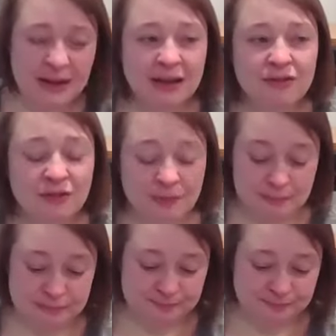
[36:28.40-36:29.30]
leave,
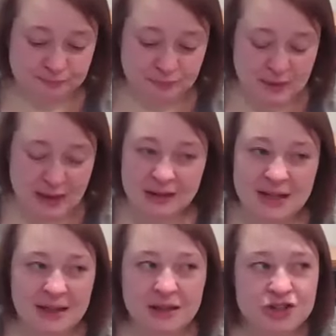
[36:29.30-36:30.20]

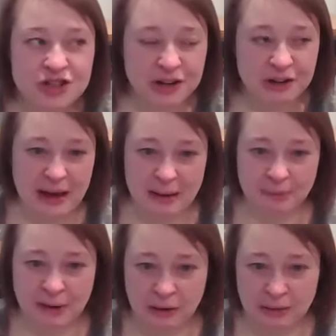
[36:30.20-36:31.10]
it's like they're cheered
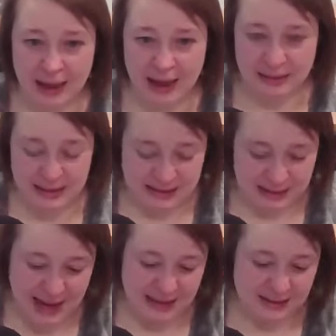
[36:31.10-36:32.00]
up. They had
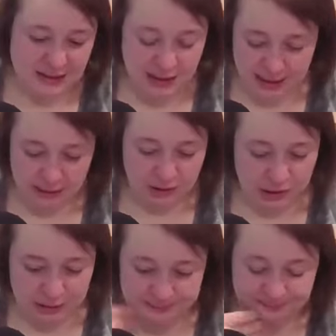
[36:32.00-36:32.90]
this last like
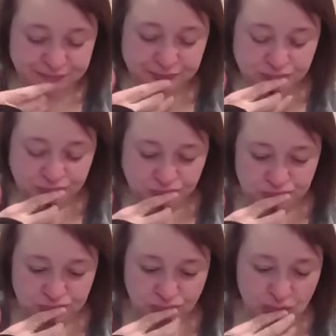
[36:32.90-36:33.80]
little
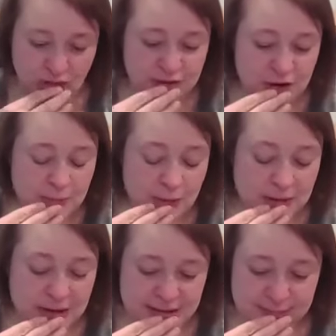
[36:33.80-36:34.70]
few
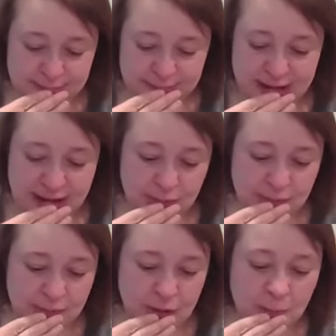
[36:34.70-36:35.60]
moments that
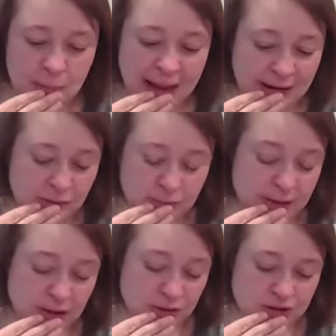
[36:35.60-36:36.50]
were like
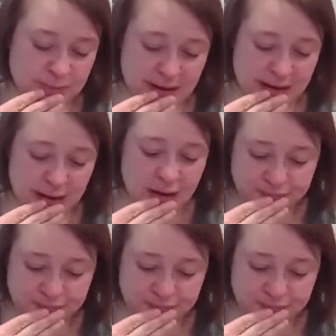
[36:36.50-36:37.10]
they used to be,